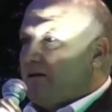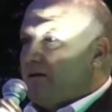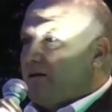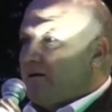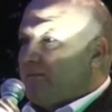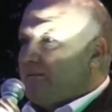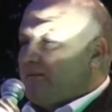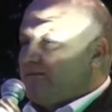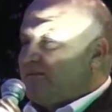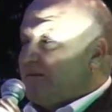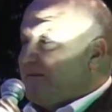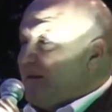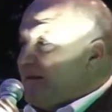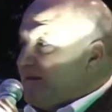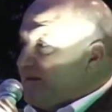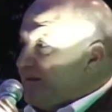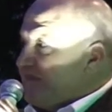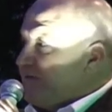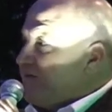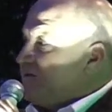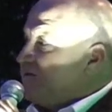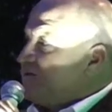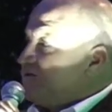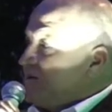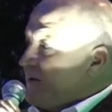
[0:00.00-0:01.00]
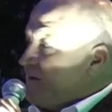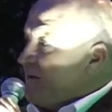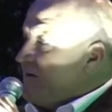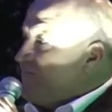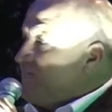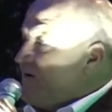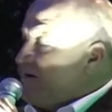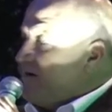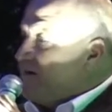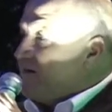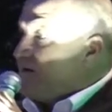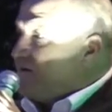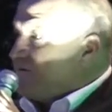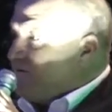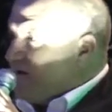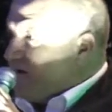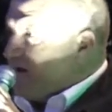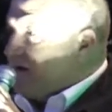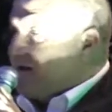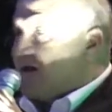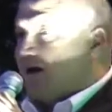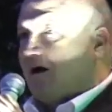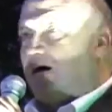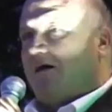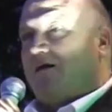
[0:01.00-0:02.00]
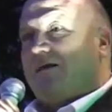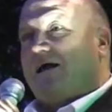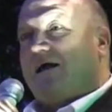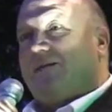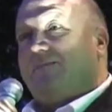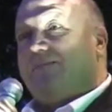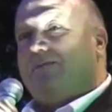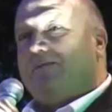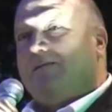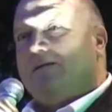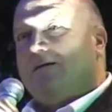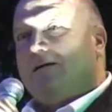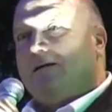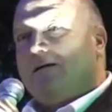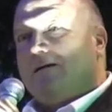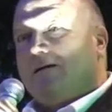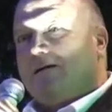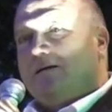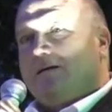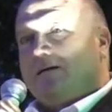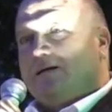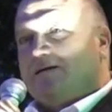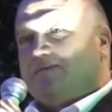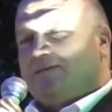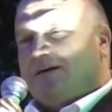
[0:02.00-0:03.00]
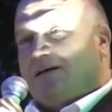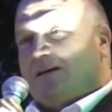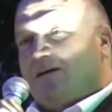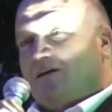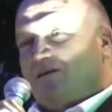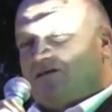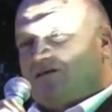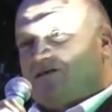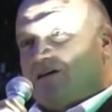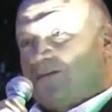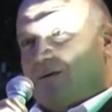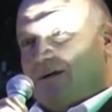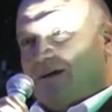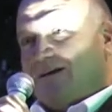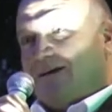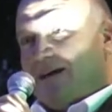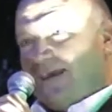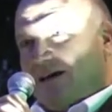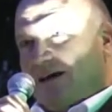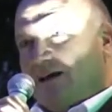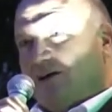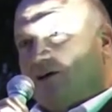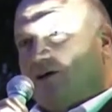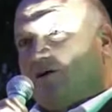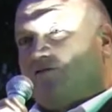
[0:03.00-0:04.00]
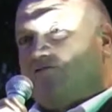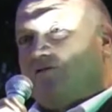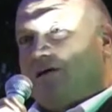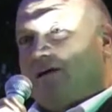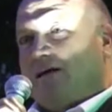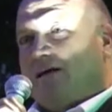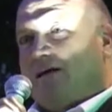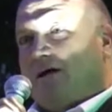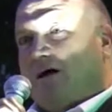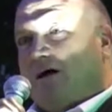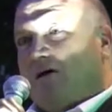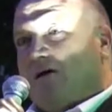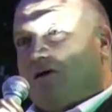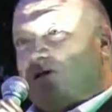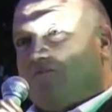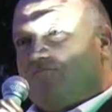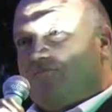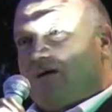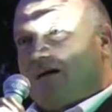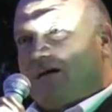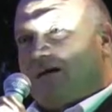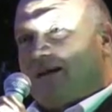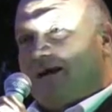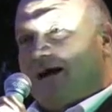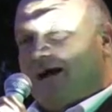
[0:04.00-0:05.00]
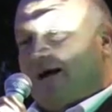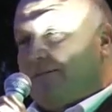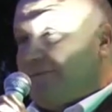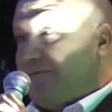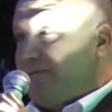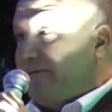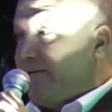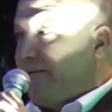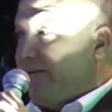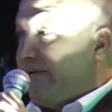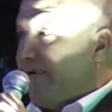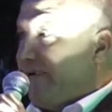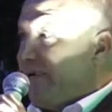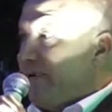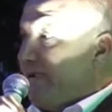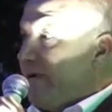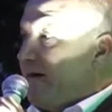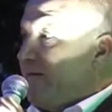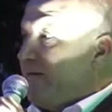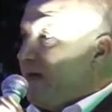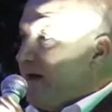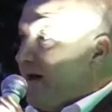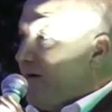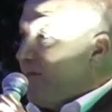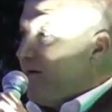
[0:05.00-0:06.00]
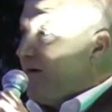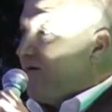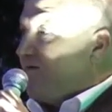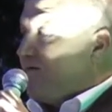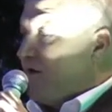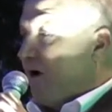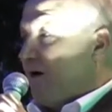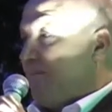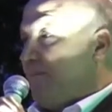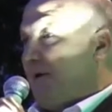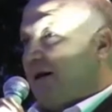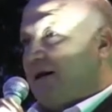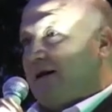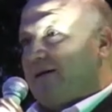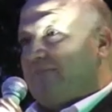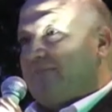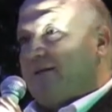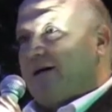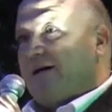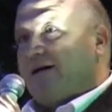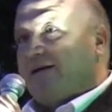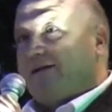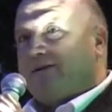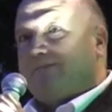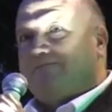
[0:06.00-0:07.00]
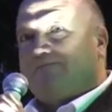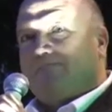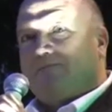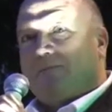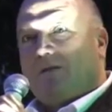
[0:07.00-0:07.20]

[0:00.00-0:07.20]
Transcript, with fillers: But it's a bit different someone running the credit card up. It's a bit like someone nicking your credit card and running it up? And there we've got to pay it back.